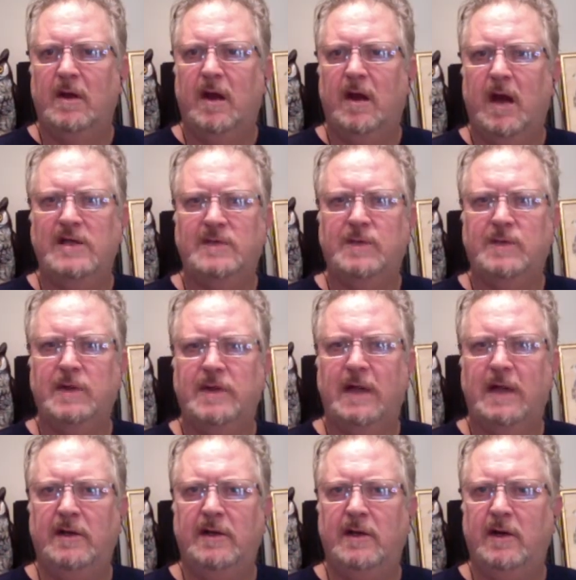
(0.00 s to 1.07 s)
All right, just put that
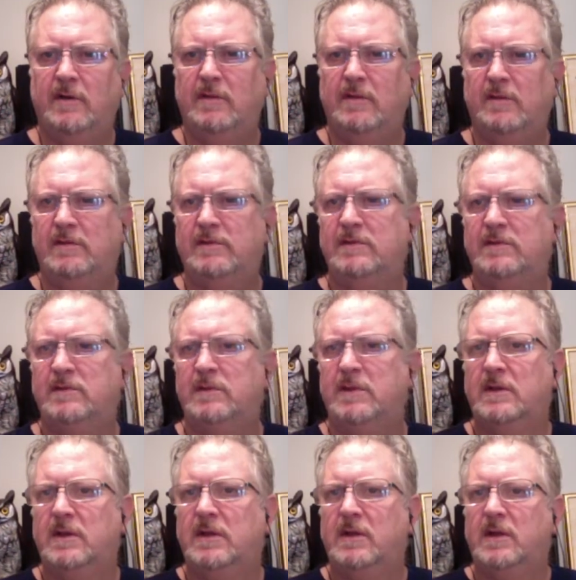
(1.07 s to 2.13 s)
in there.
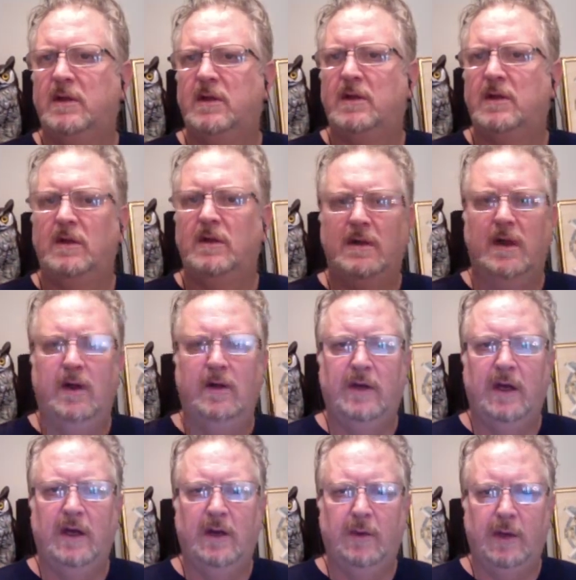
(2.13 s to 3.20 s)

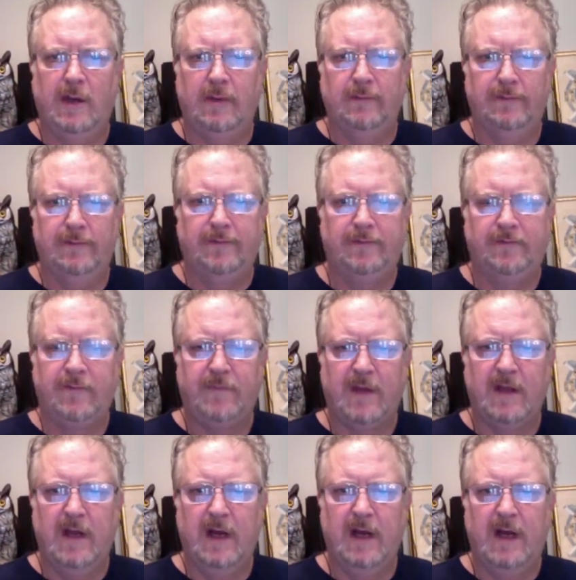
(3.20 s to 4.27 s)
Okay, here we go.
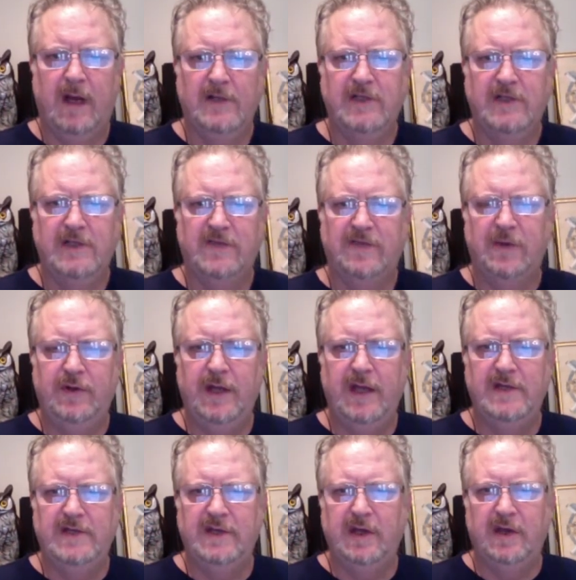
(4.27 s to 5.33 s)
Just a few
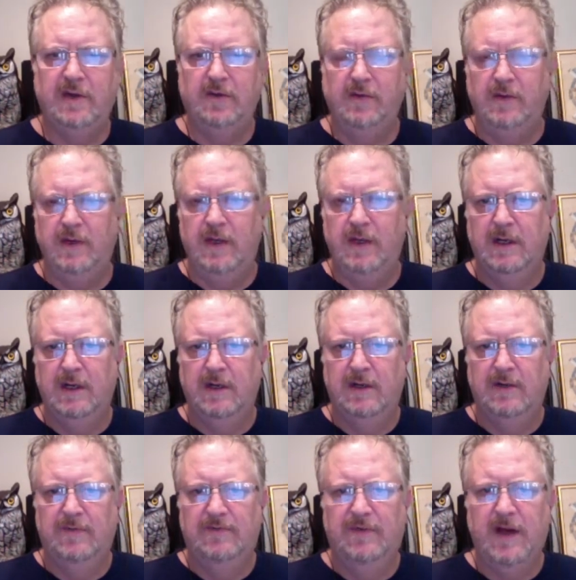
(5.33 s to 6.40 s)
days ago,
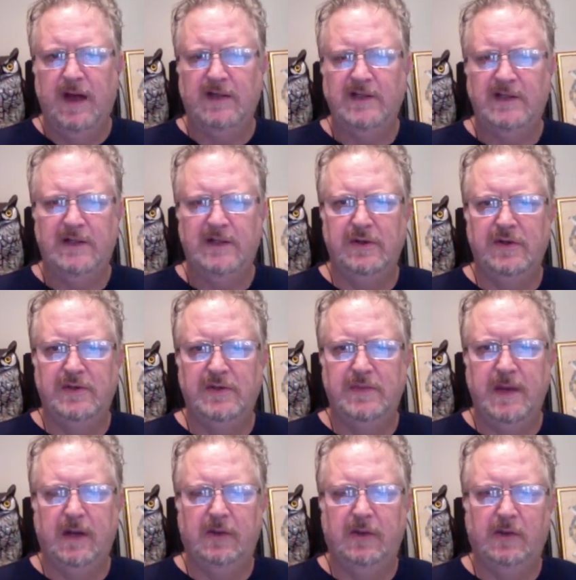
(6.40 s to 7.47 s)
Fox News
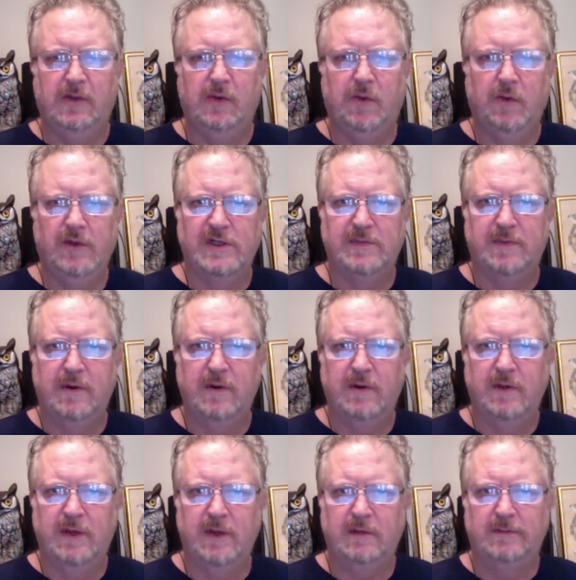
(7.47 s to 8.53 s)
medical
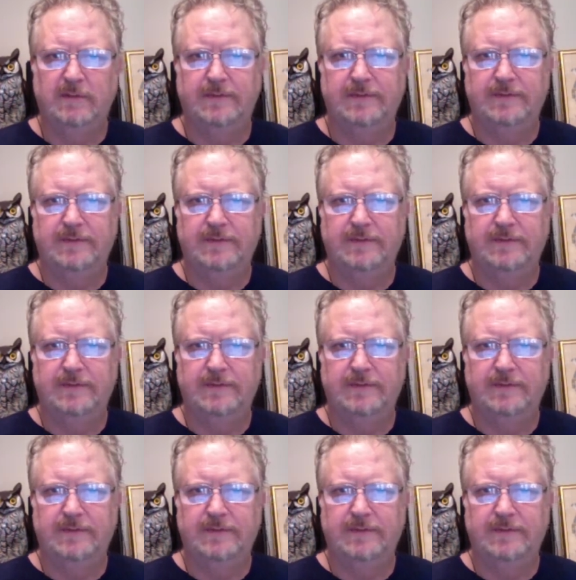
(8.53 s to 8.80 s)
correspondent